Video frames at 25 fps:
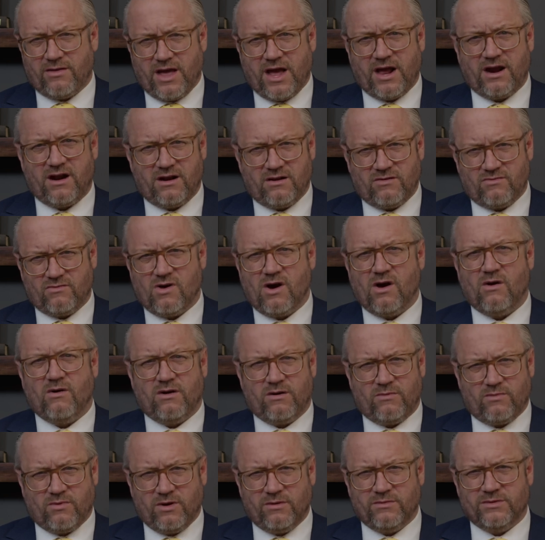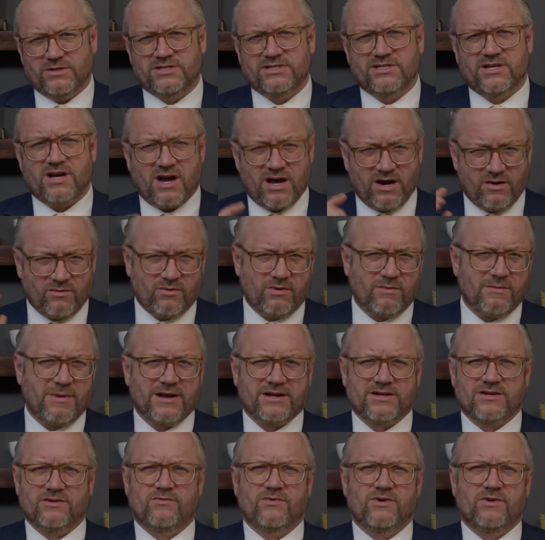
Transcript: that low unemployment's done, and we're about to